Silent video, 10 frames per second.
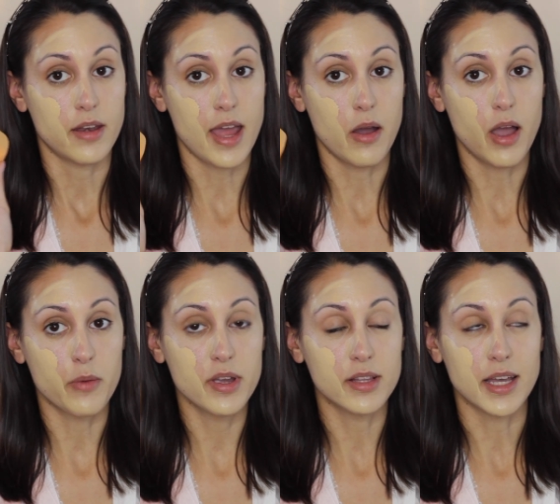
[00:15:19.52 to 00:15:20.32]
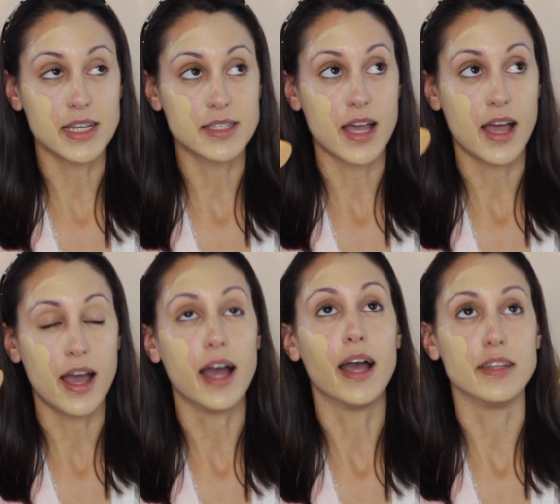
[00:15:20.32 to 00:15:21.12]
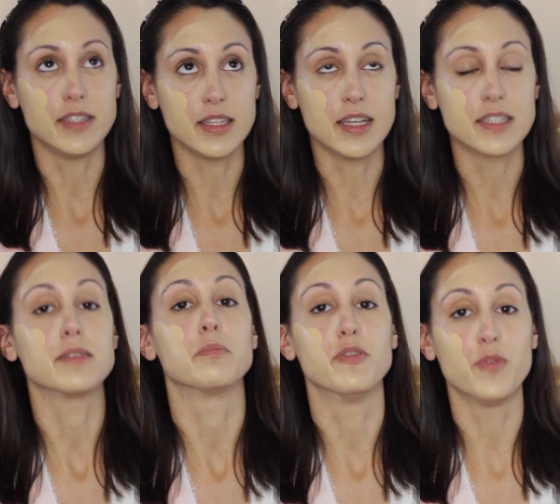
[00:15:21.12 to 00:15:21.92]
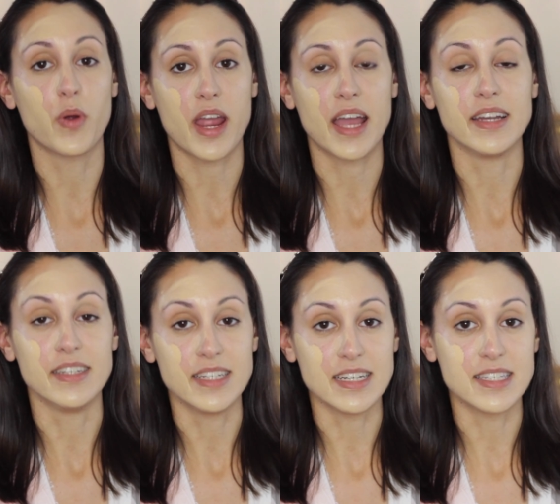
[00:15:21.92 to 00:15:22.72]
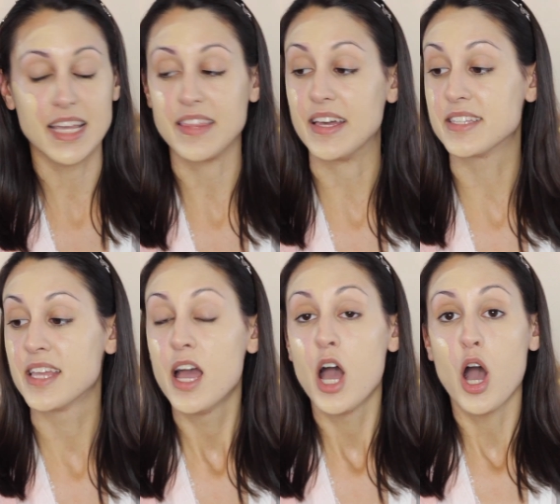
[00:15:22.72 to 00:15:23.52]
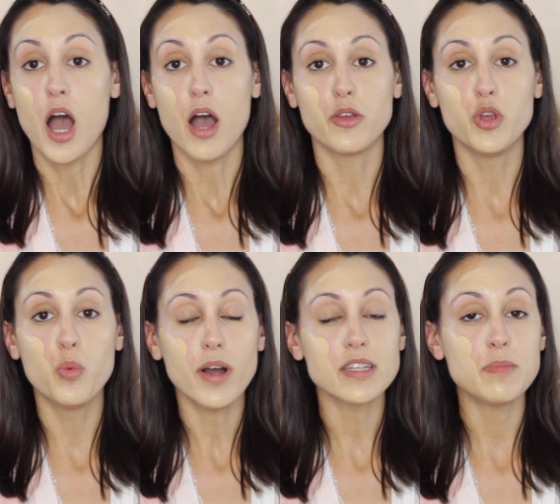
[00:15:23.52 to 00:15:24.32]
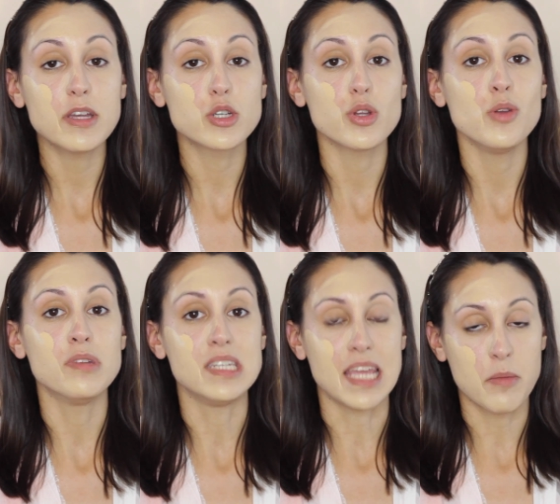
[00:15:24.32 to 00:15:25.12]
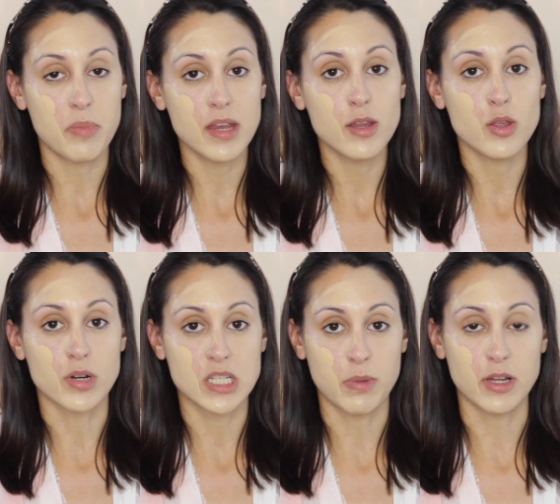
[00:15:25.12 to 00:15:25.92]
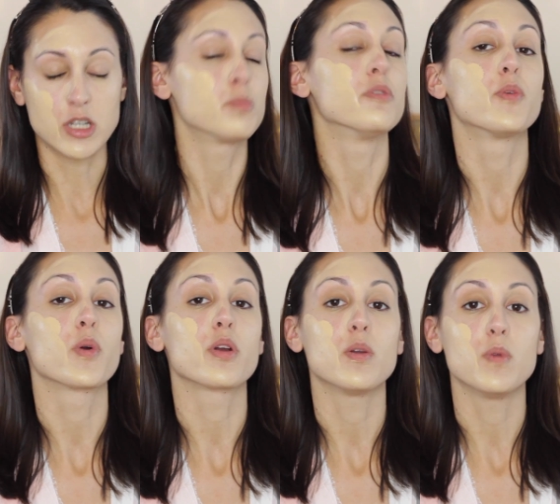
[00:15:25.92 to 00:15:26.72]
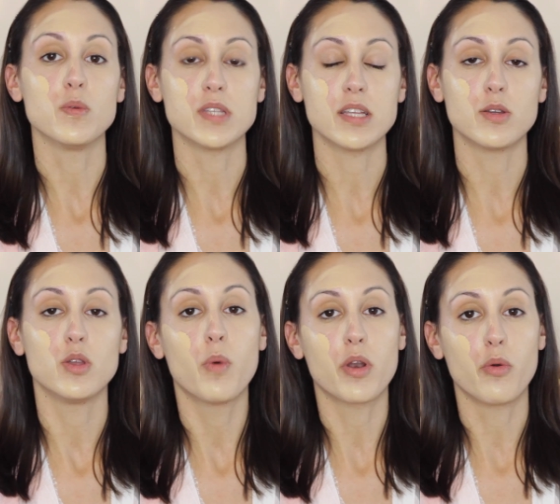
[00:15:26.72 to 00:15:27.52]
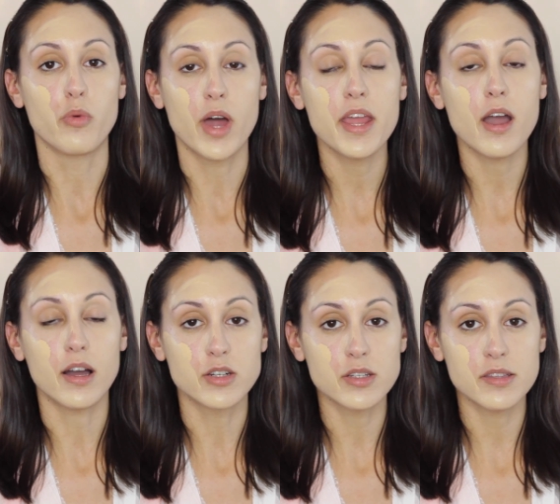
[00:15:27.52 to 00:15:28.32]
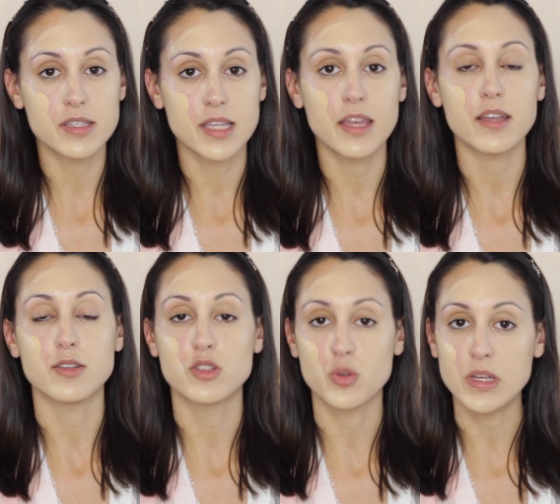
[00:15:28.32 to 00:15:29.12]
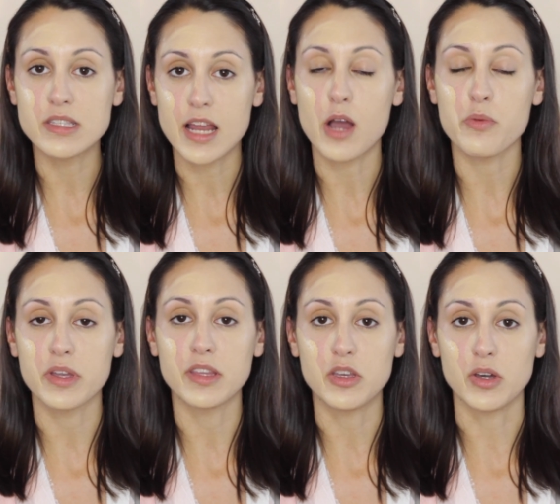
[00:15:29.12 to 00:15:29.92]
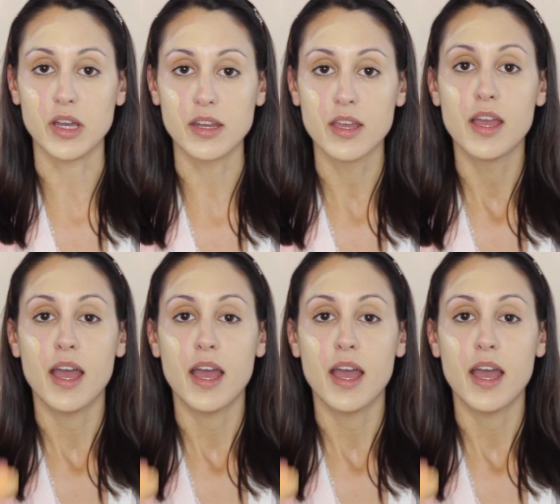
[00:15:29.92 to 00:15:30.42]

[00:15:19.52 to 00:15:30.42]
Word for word: Now, I realized I did this beforehand and didn't say this. You want to make sure you dampen your sponge before you use it. So you want to run it under the sink, squeeze it out really good,